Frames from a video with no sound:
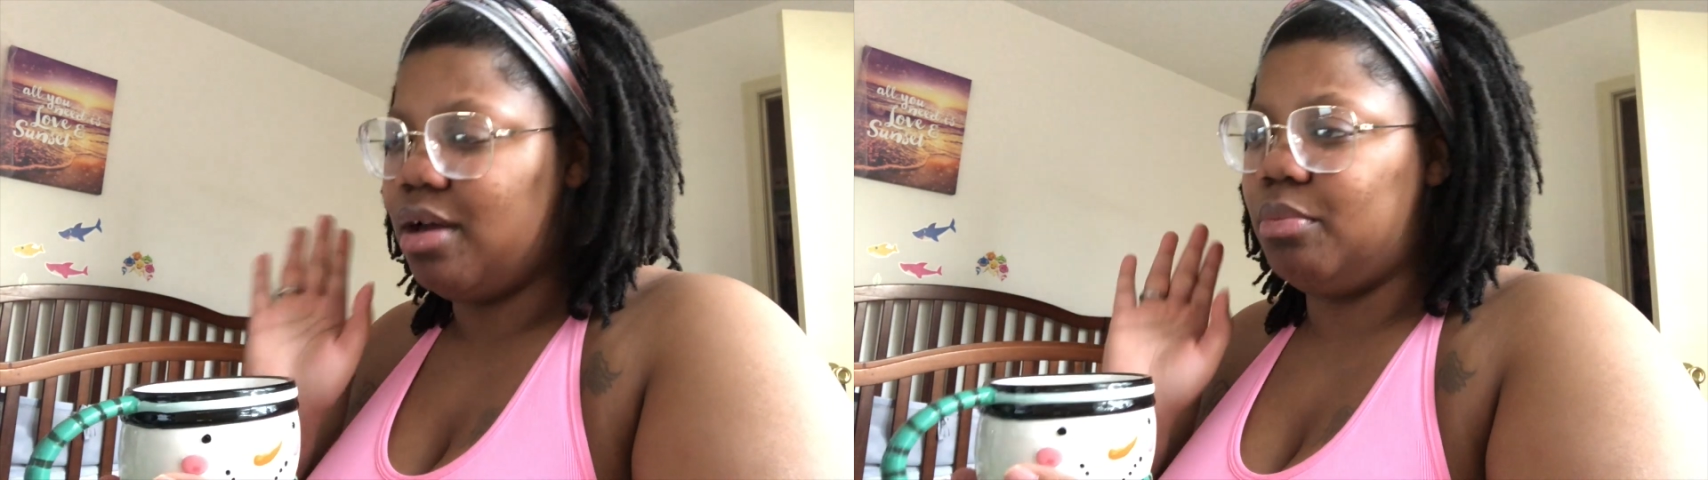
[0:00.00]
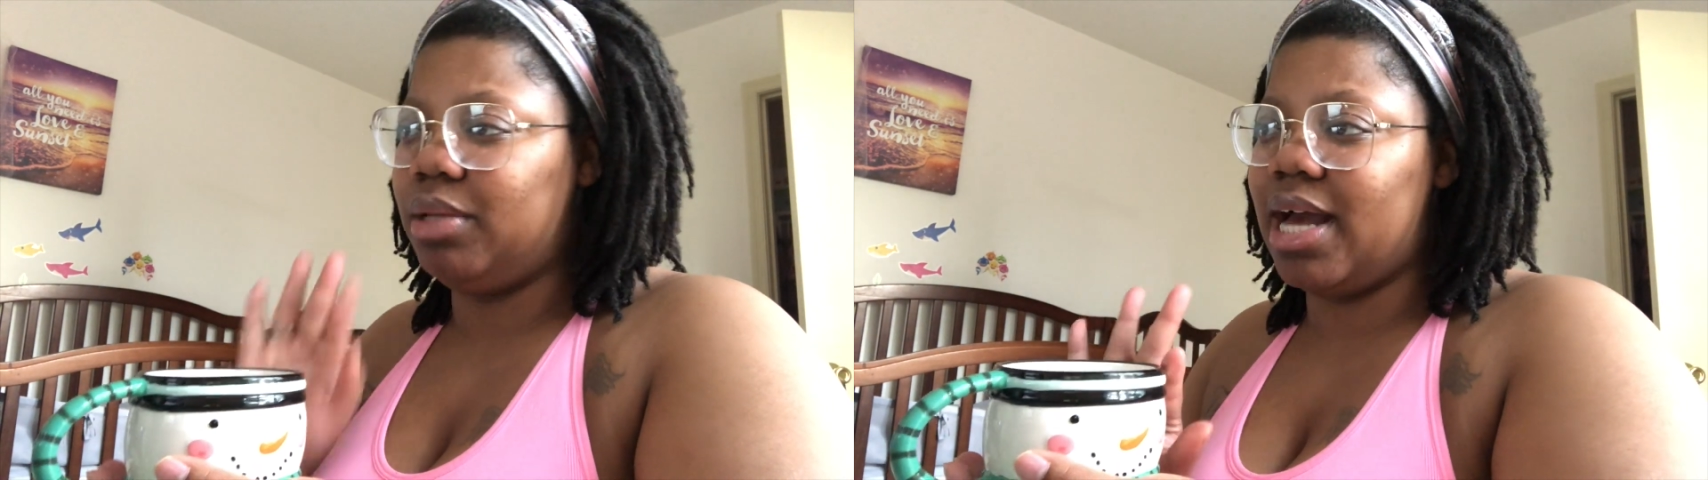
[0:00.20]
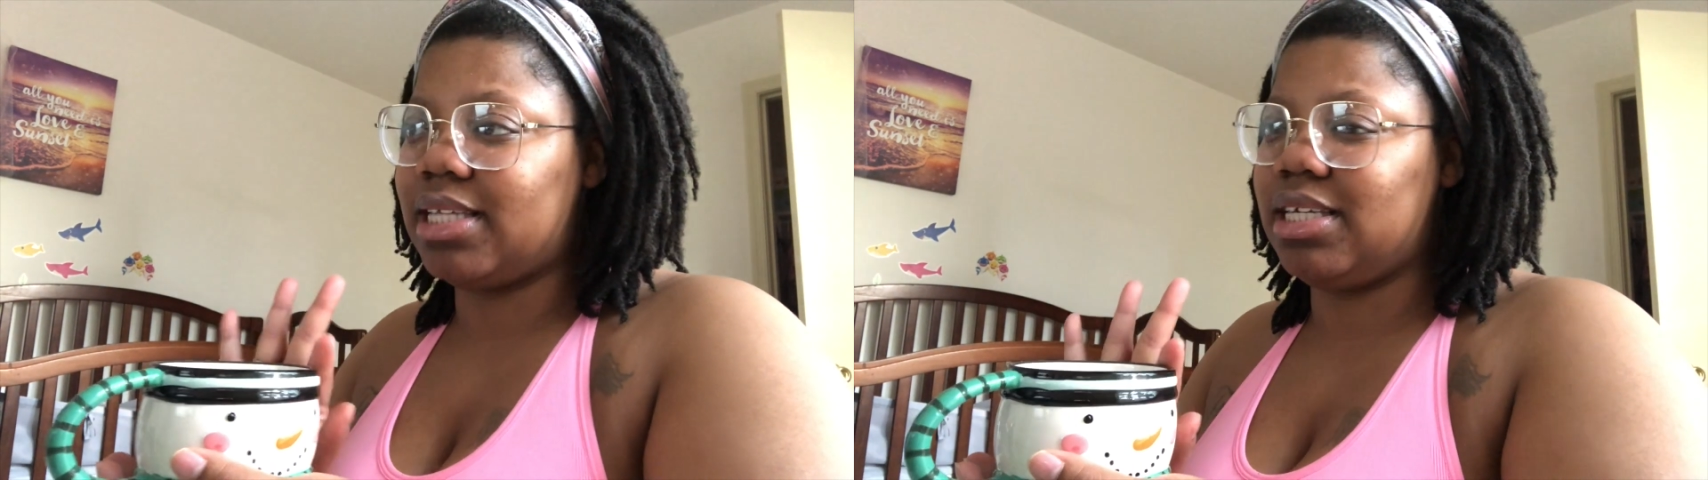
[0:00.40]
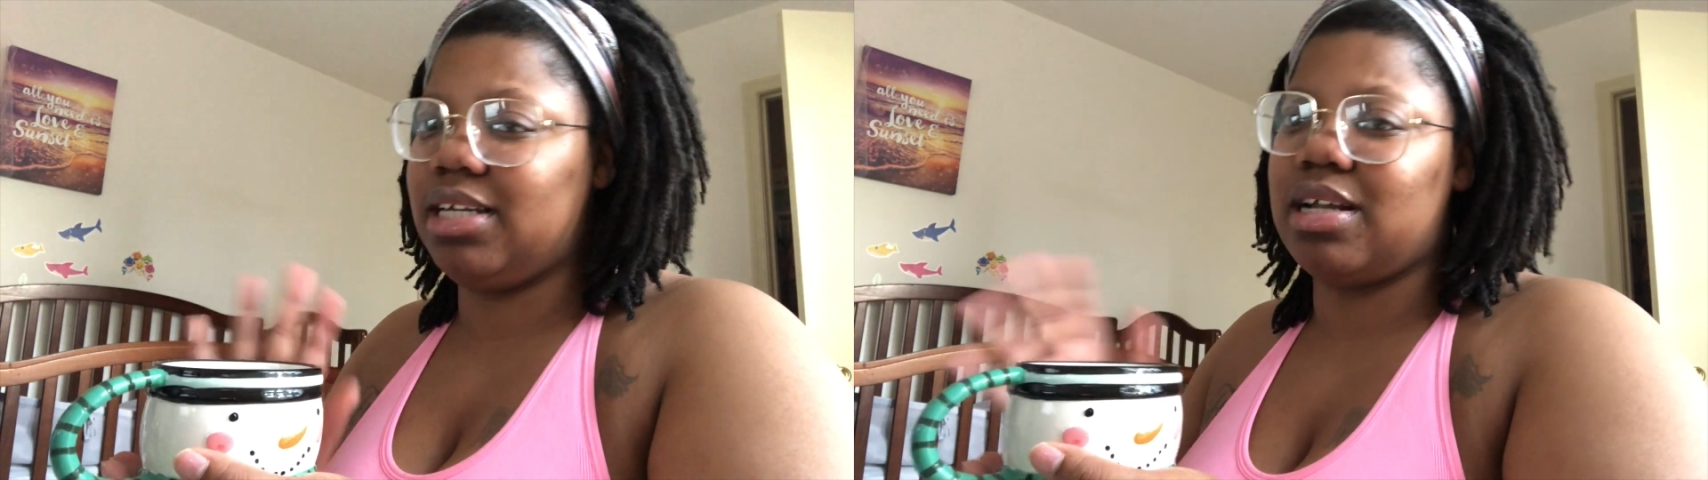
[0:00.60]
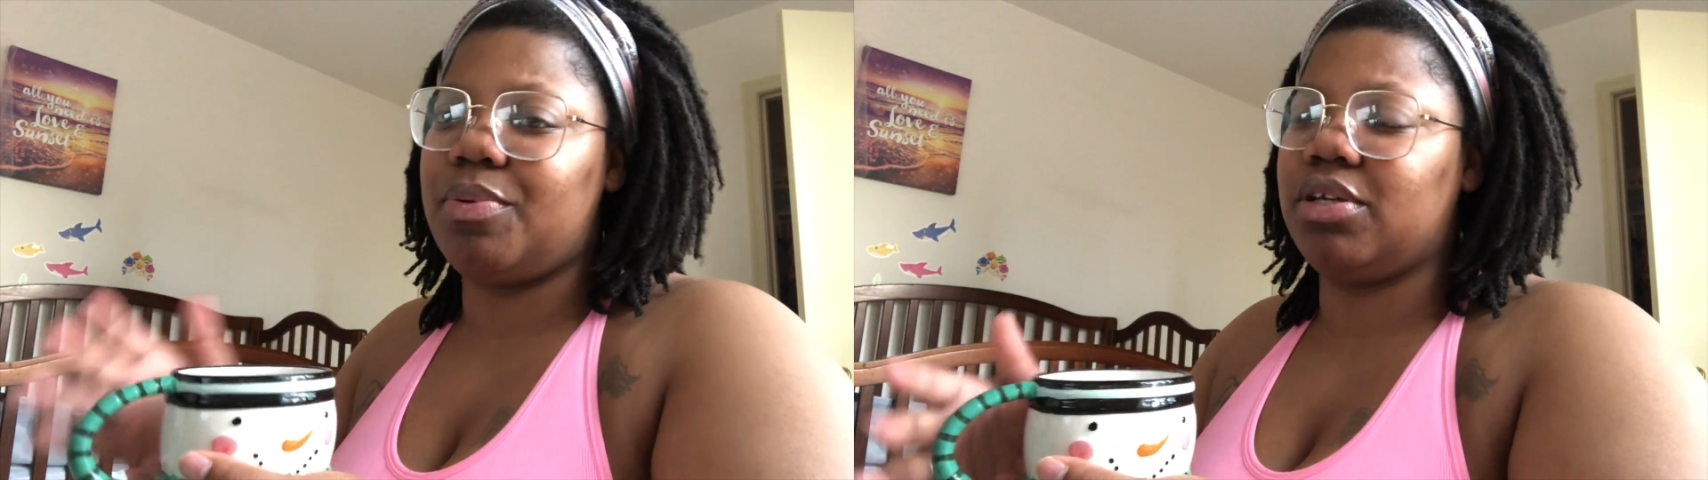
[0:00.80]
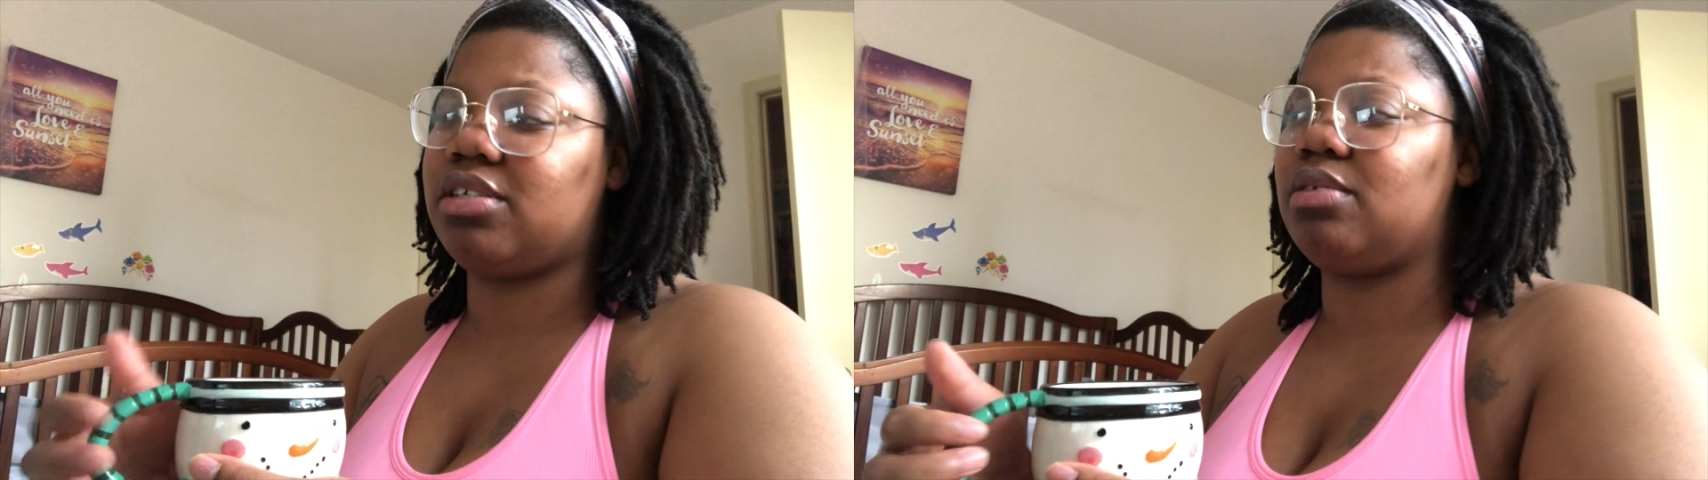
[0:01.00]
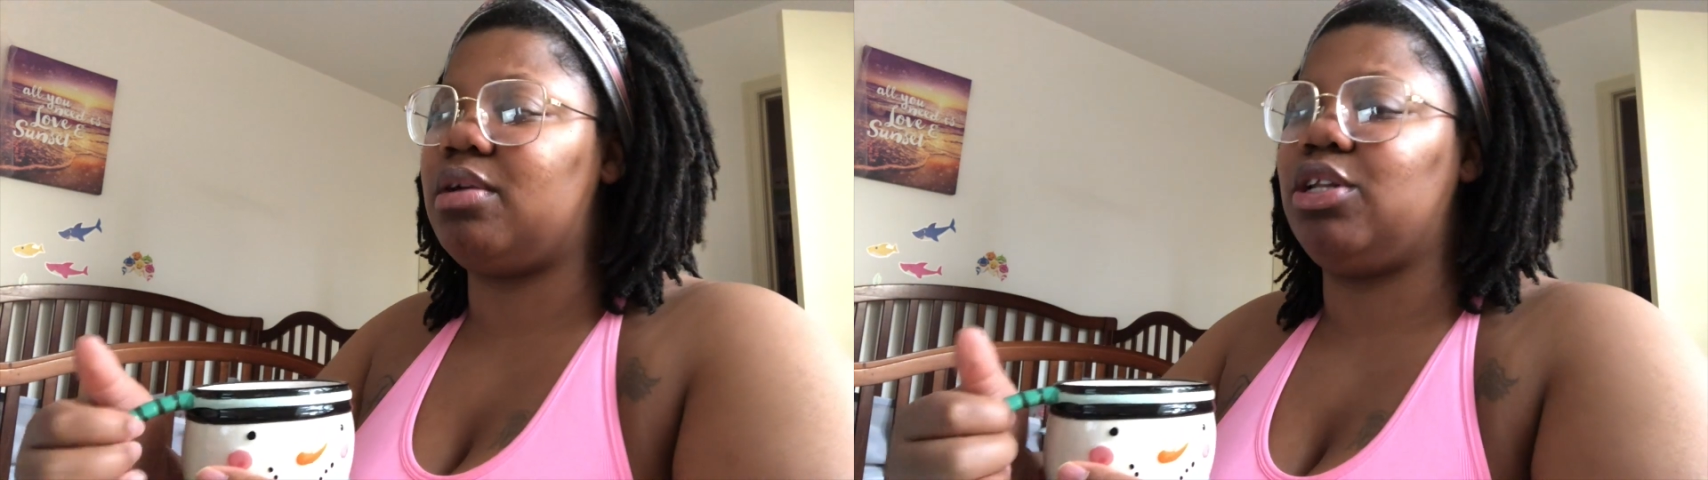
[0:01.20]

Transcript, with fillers: Black tea, and I put a